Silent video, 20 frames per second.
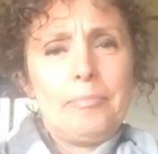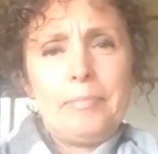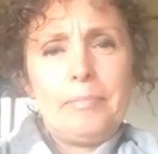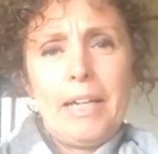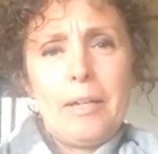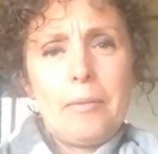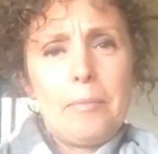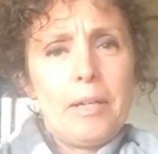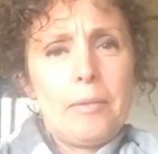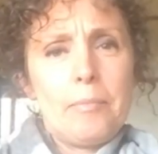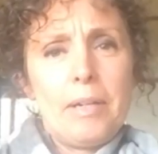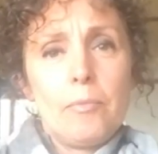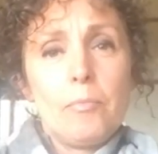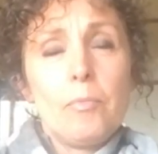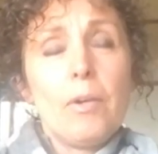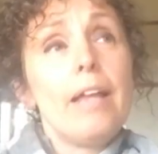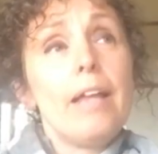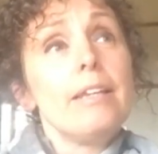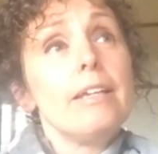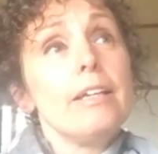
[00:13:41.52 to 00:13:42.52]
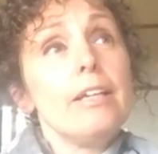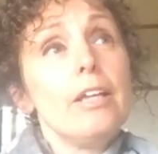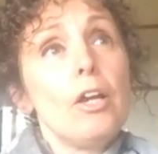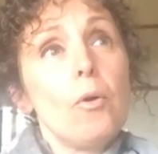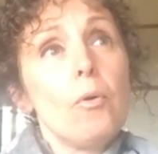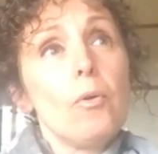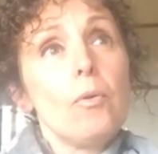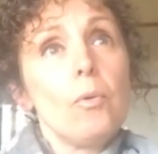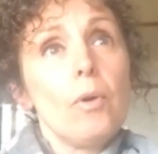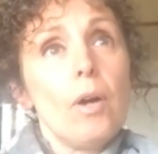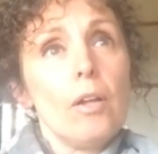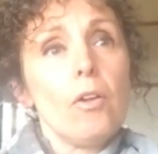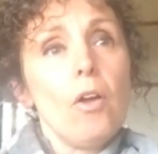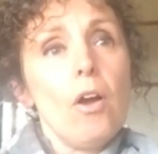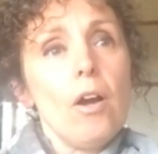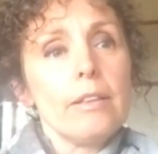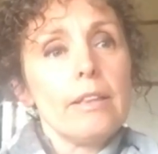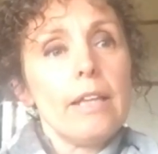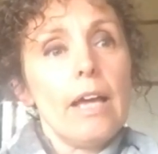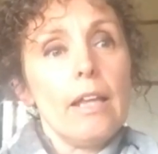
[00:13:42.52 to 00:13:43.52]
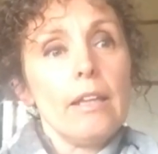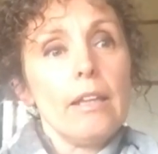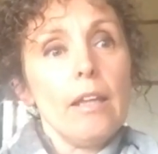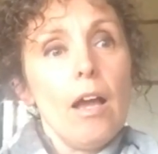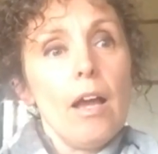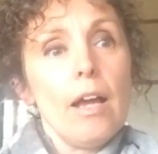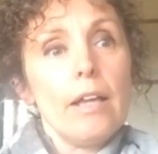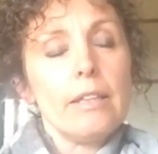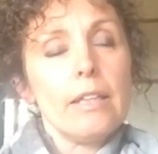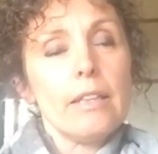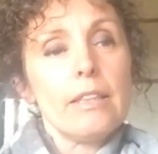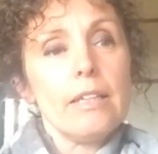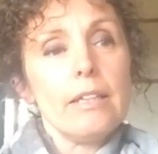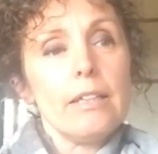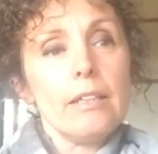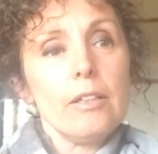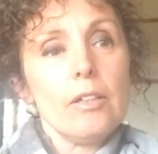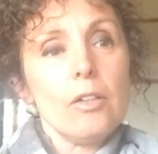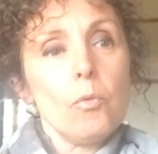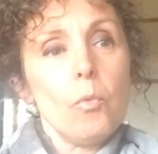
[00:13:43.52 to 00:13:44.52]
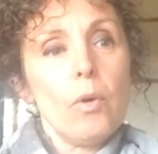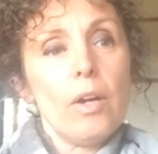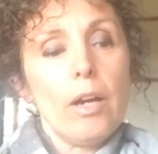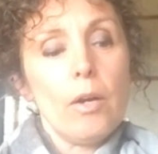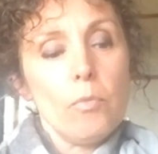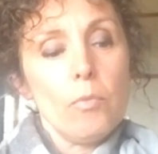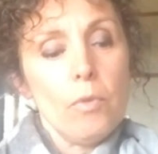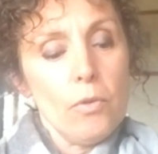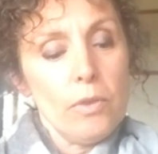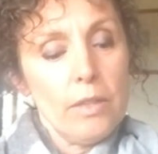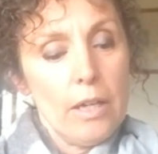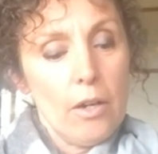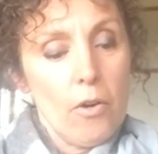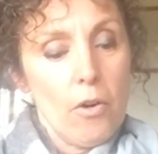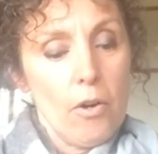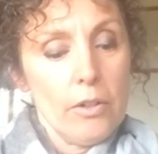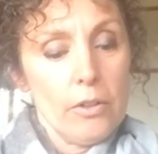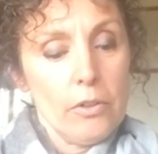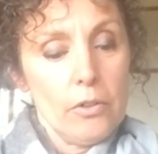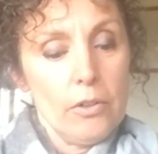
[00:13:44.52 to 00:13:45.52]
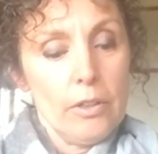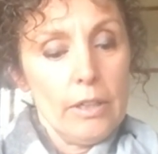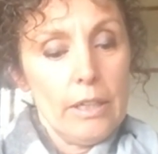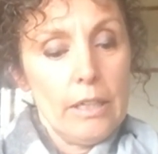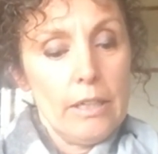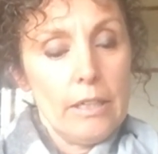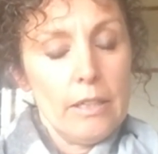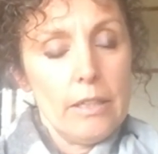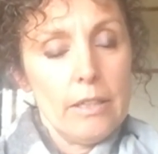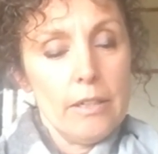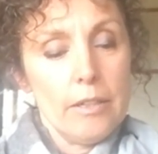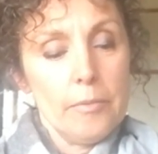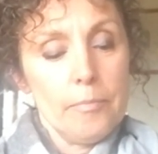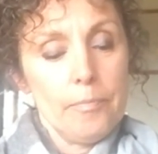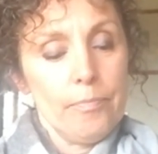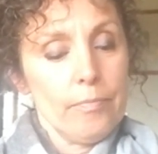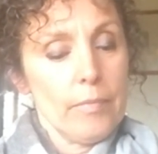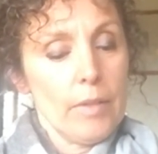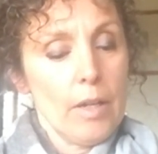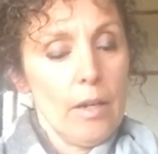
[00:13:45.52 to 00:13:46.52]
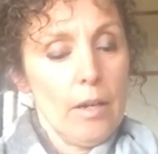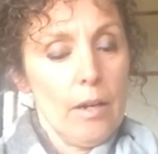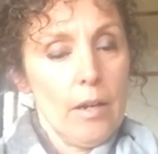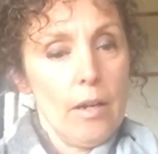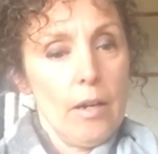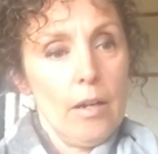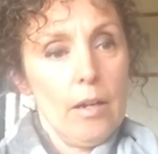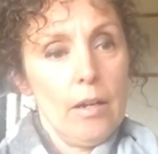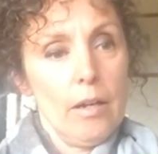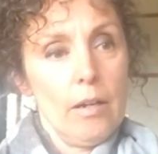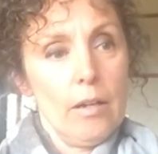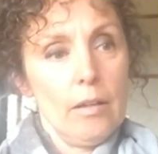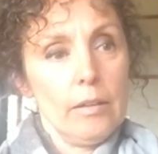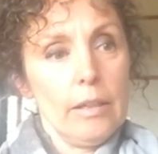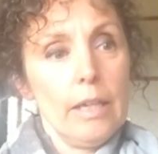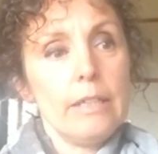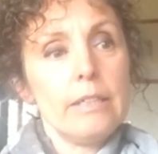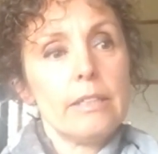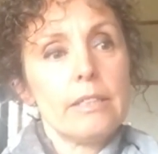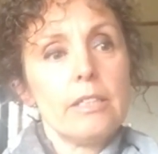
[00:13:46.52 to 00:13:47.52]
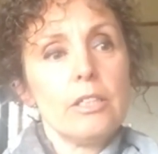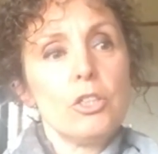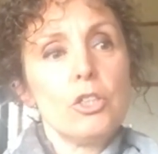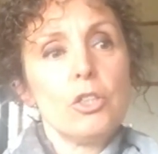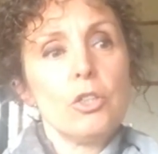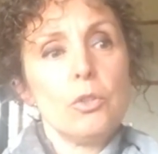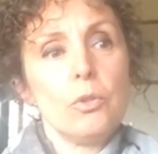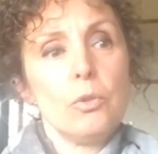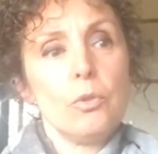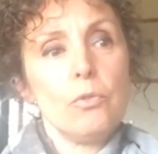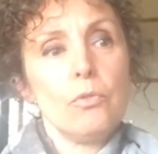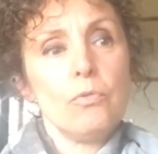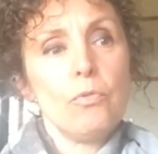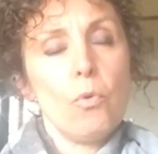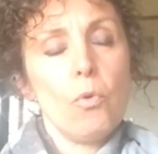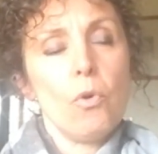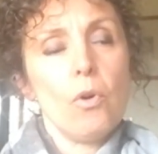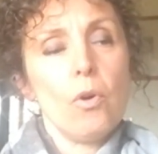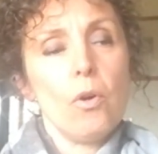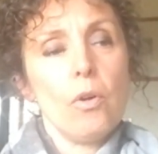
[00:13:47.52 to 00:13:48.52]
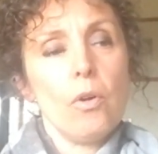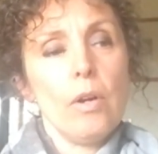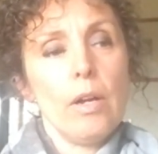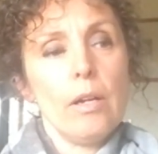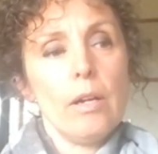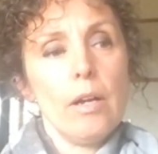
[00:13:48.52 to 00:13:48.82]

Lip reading: And along that line, the thing, when I wrote that article in the latest issue for